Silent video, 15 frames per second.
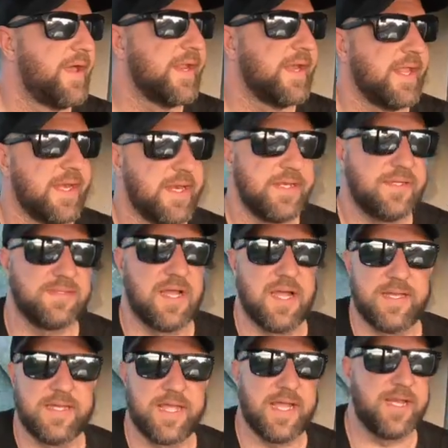And then
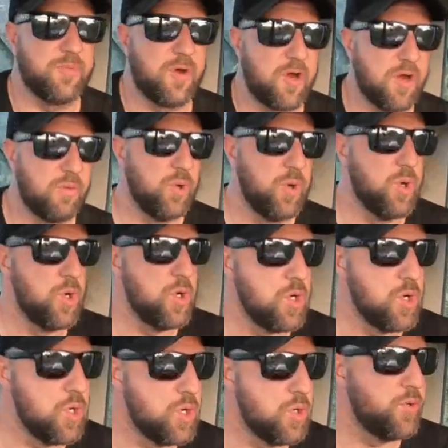exciting day tomorrow,
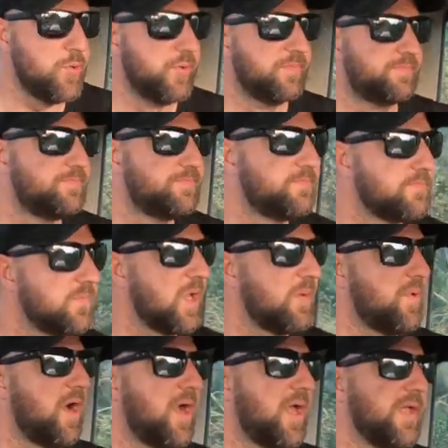woo! I
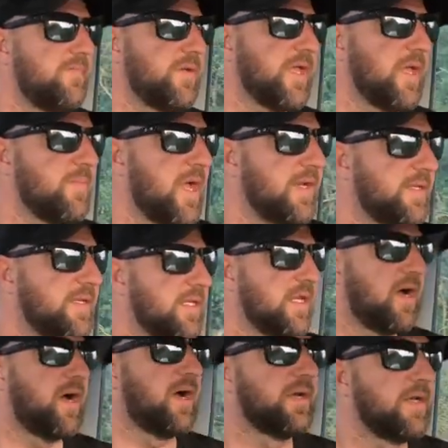might even get back to the
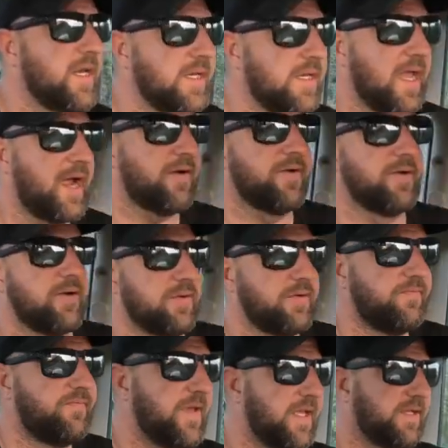yard and then carry
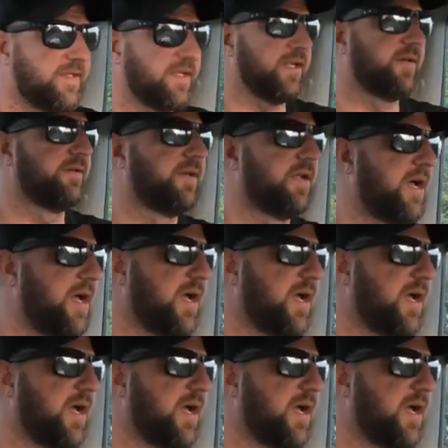on fixing.